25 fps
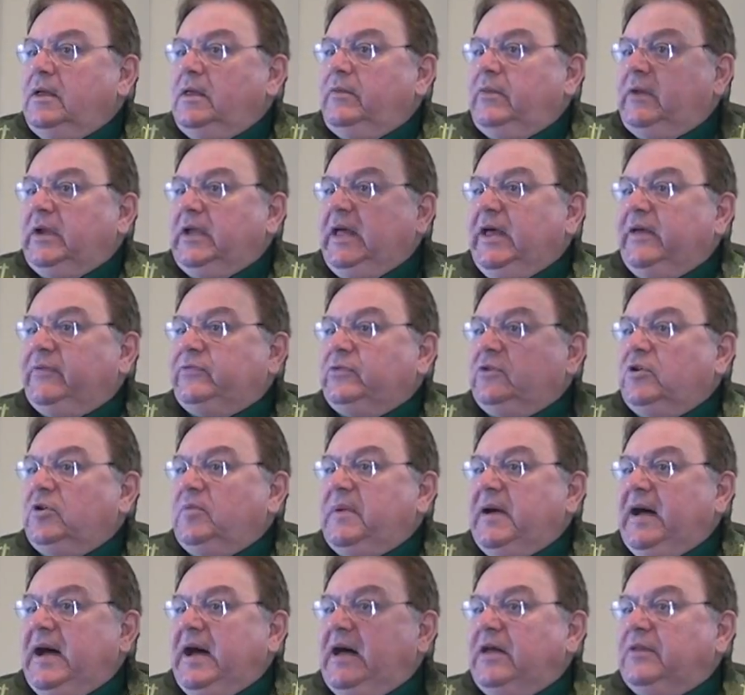but after
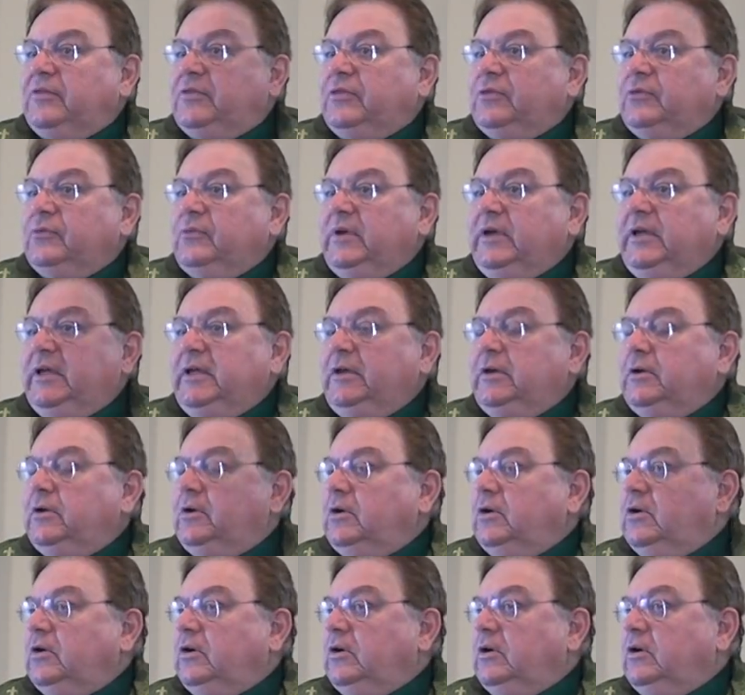about three
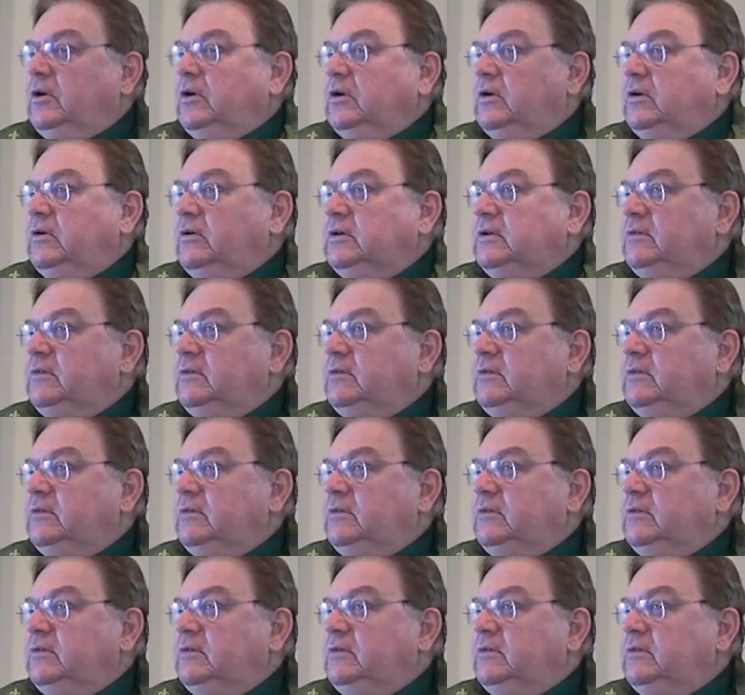or